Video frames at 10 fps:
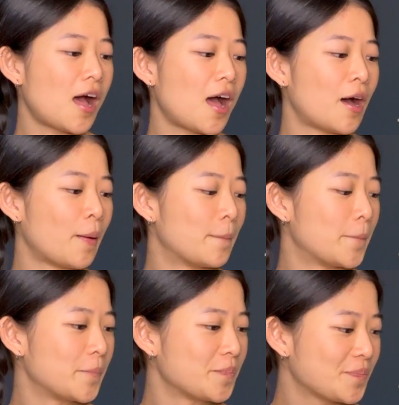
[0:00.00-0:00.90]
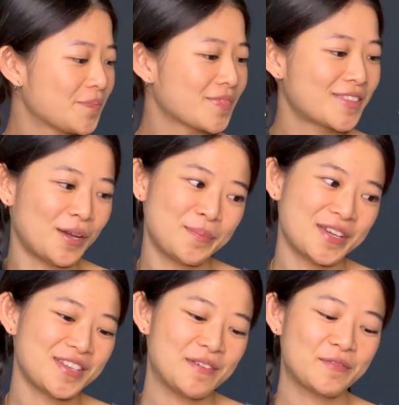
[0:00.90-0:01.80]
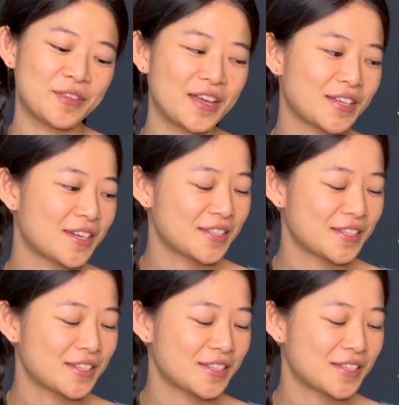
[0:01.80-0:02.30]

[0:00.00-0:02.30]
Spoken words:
Not big enough for that kind of